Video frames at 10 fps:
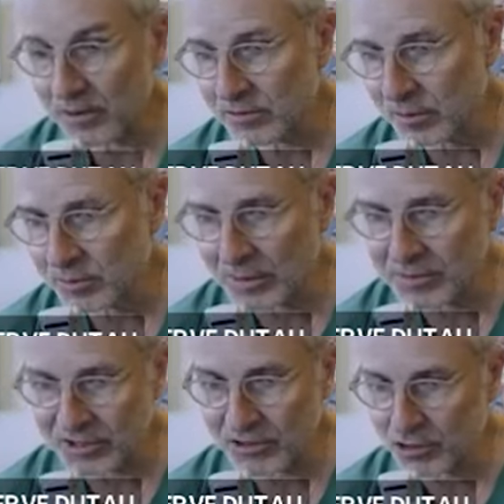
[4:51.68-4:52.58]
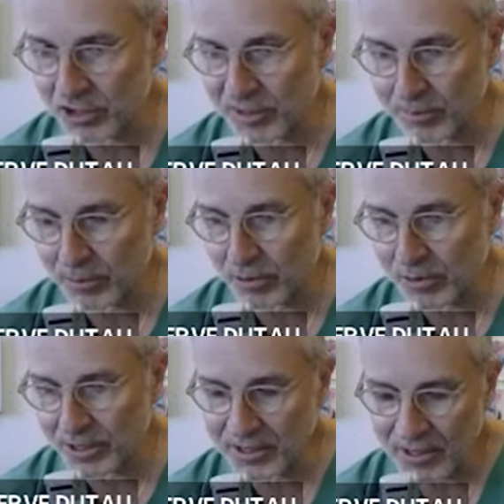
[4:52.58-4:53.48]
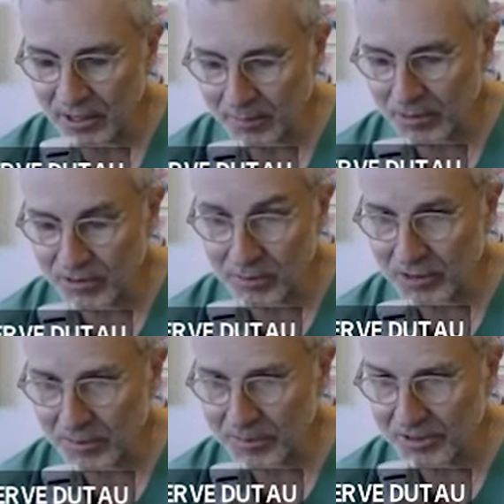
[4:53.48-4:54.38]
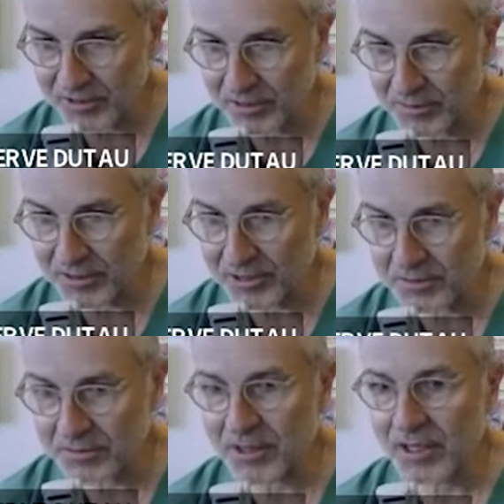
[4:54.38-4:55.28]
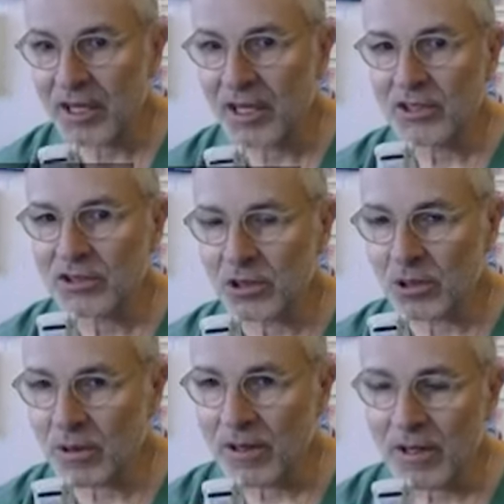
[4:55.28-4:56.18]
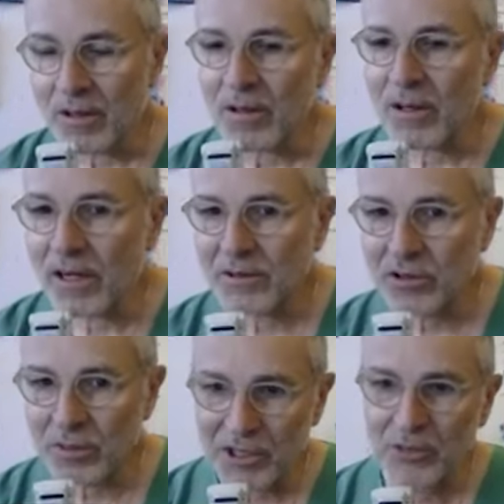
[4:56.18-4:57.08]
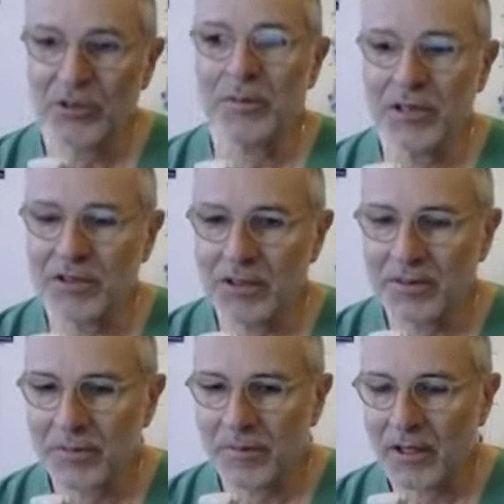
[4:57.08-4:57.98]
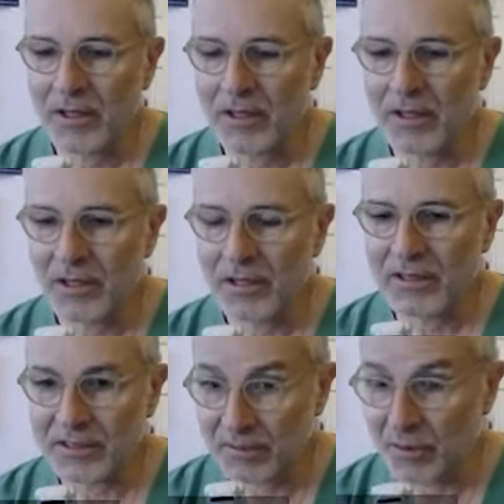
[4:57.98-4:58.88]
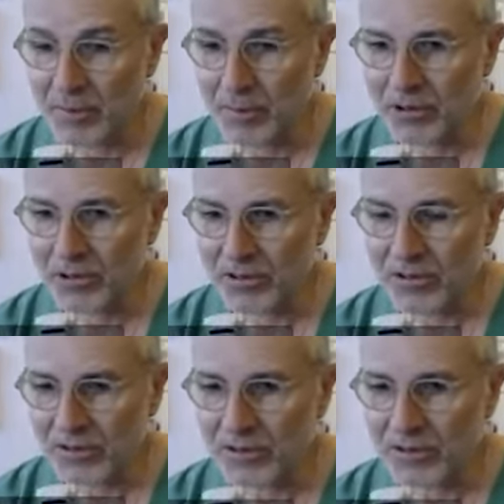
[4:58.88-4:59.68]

Sometimes it's just temporary, but sometimes it's definitive. So endoscopic treatment is very important.